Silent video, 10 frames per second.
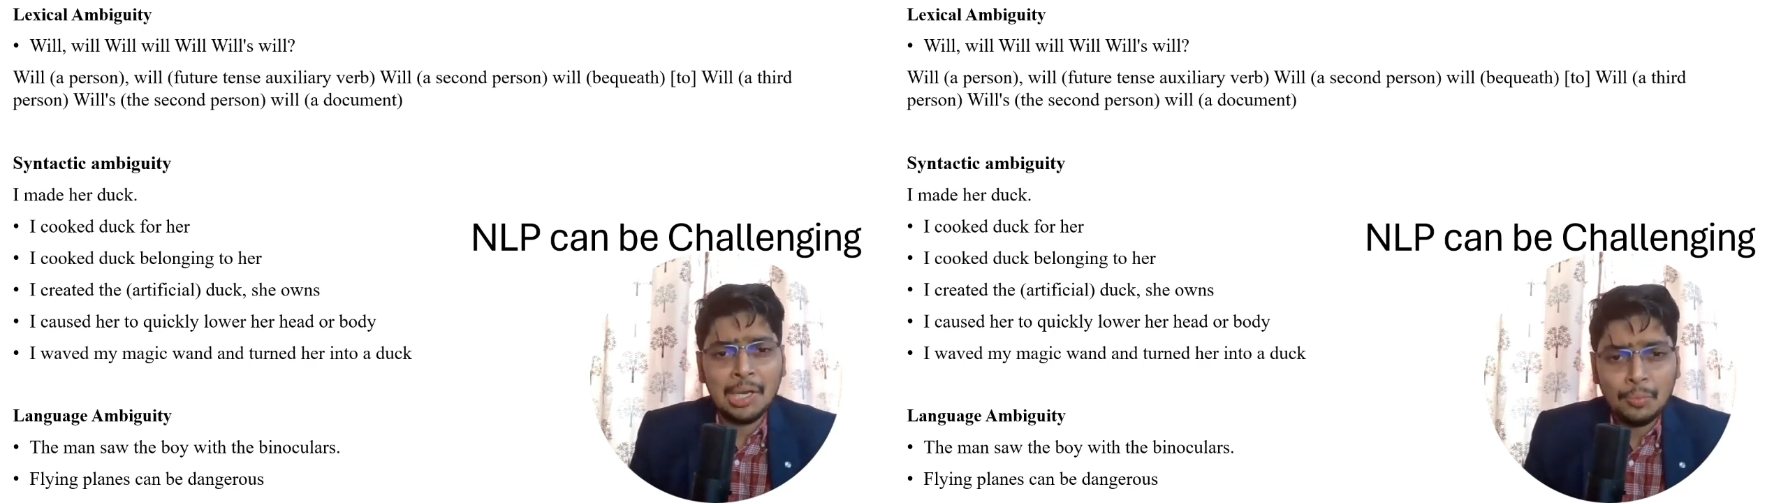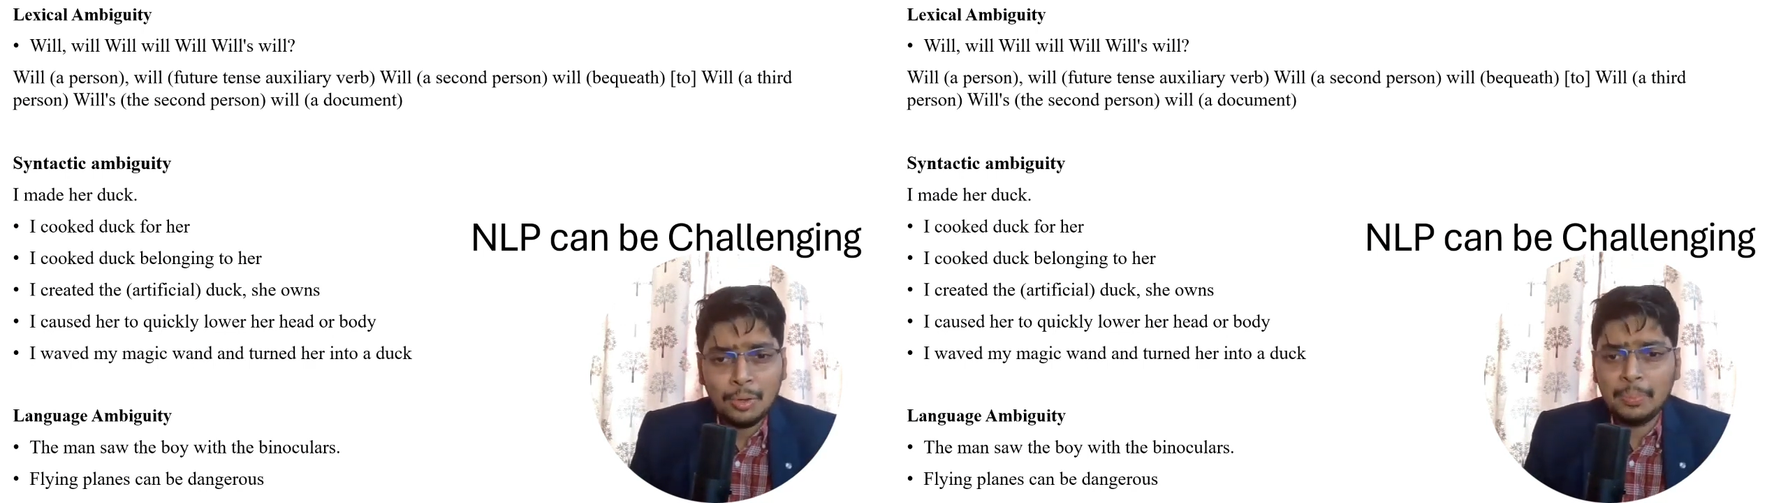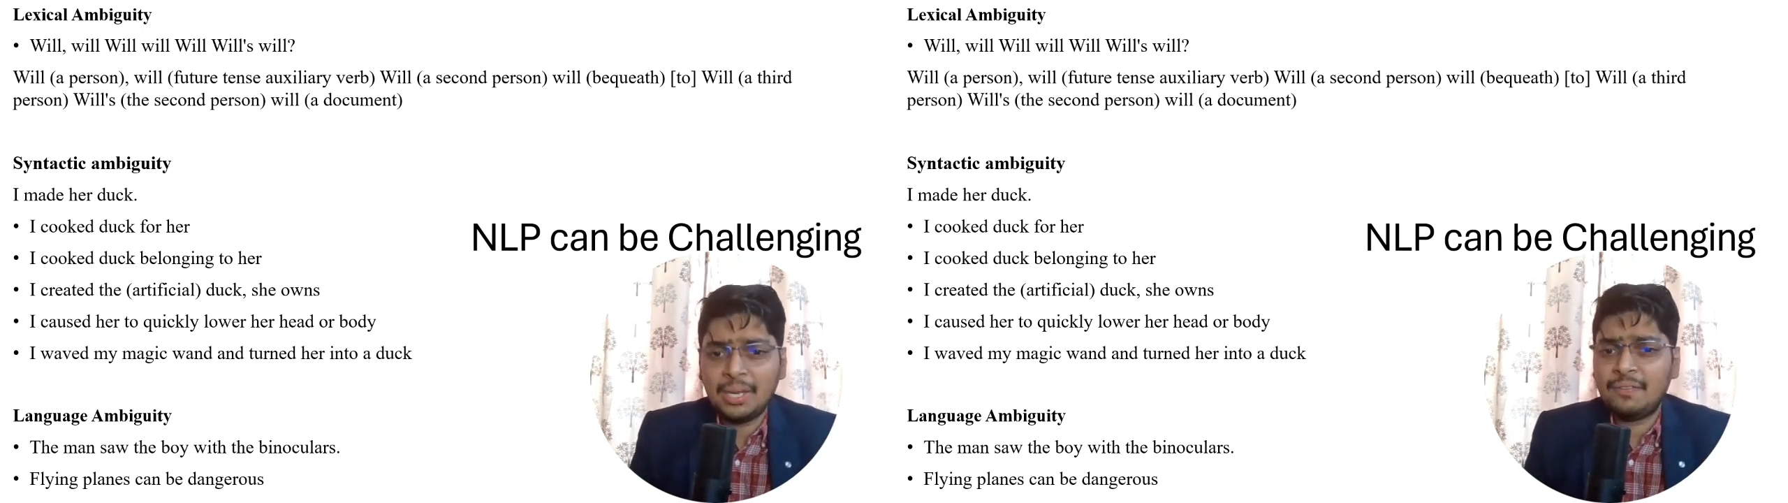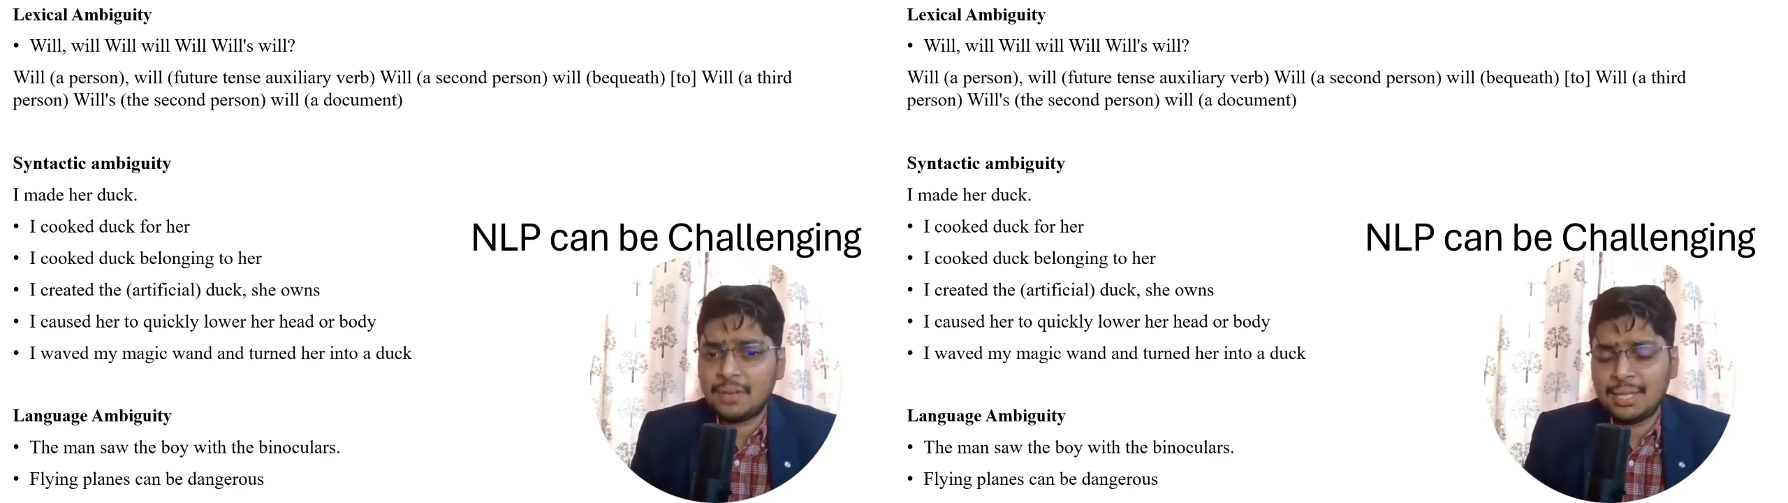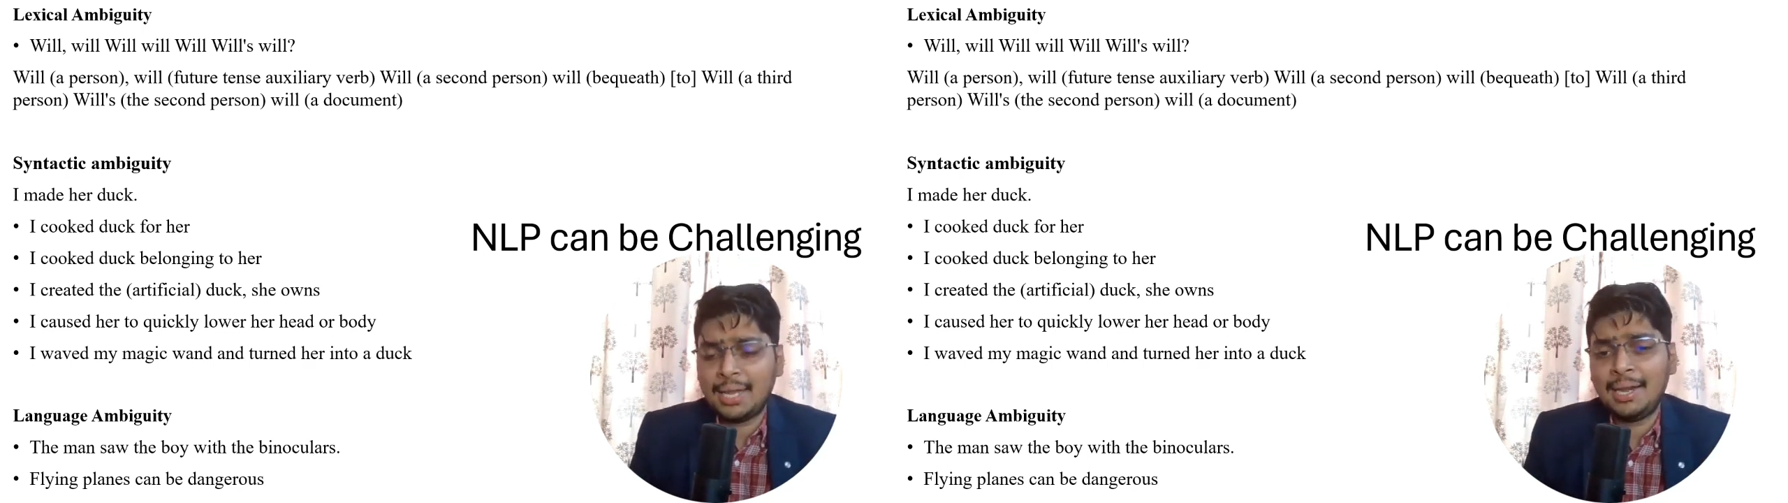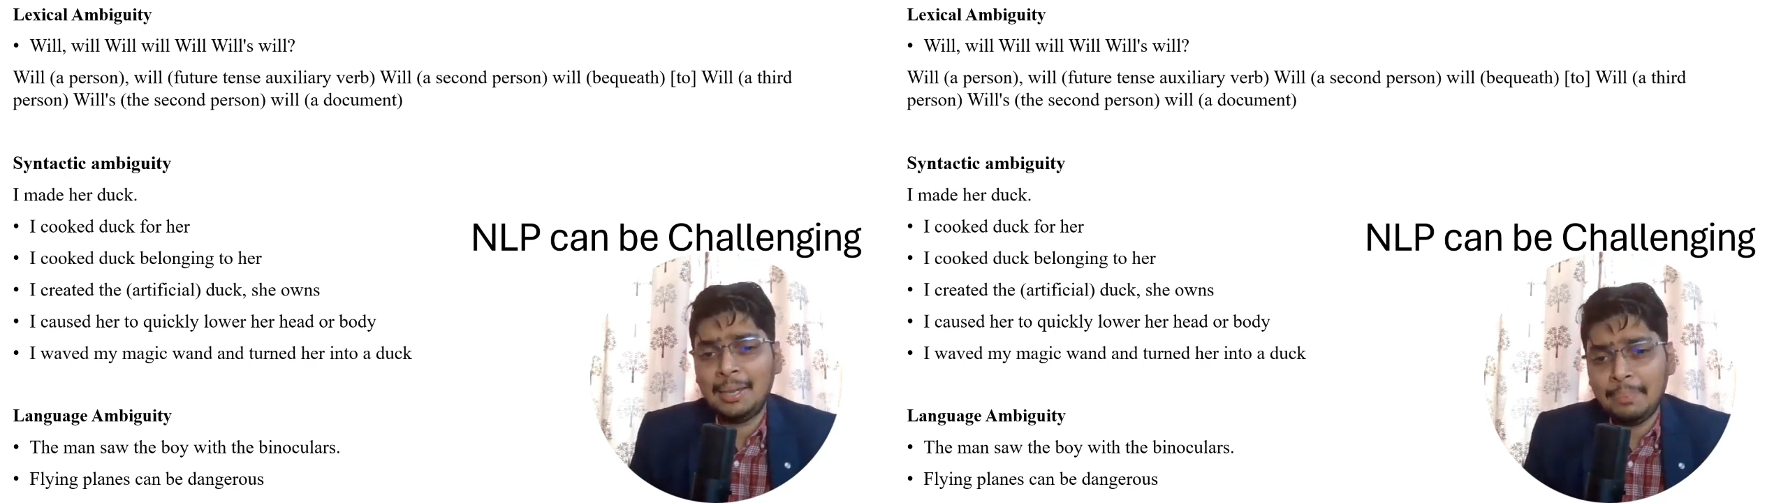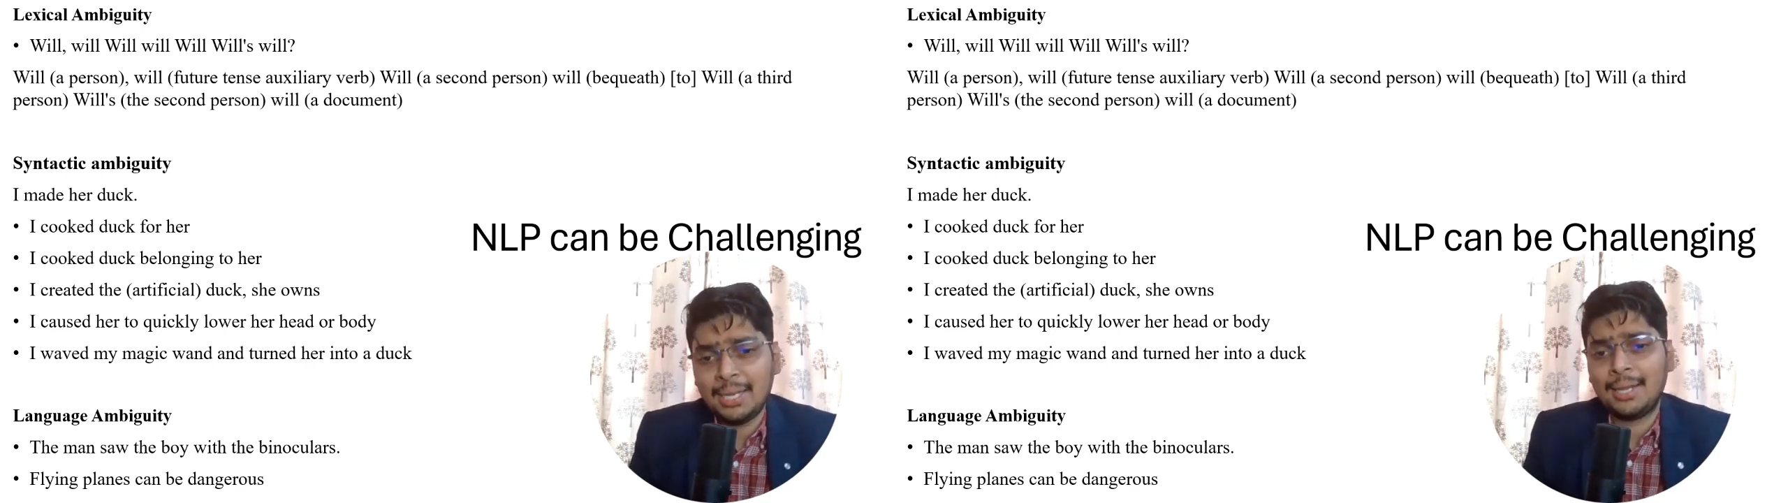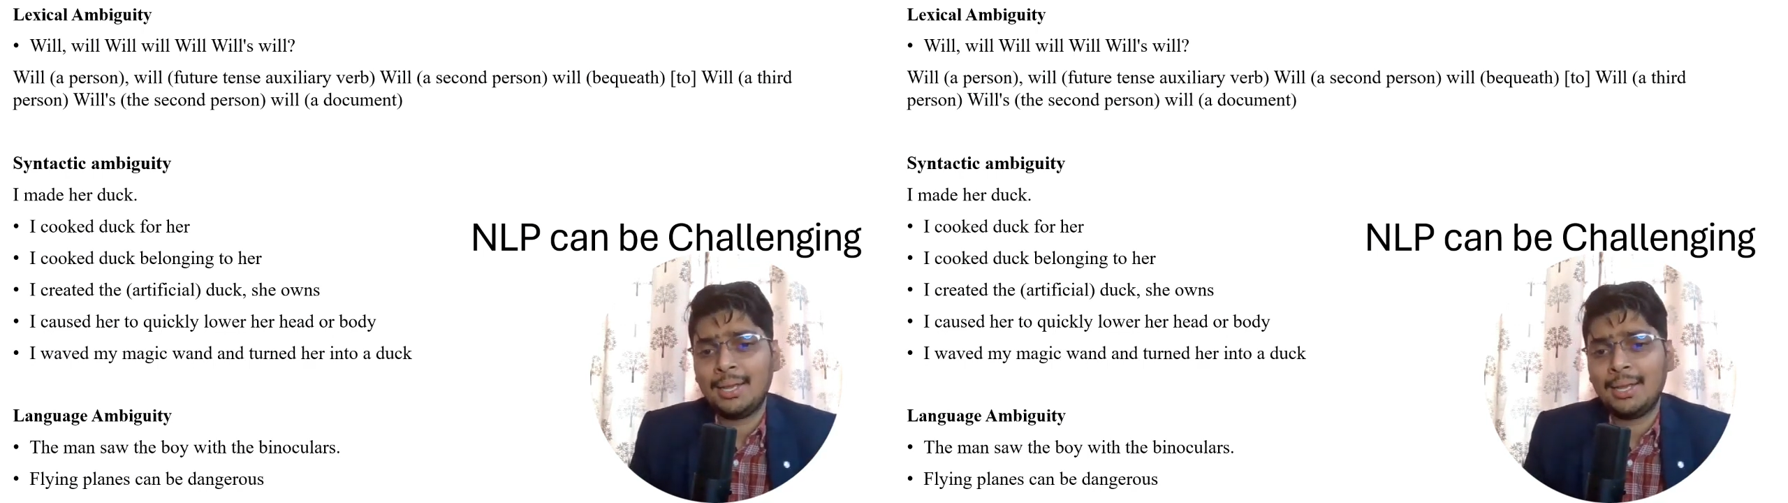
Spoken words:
it would be for the NLP.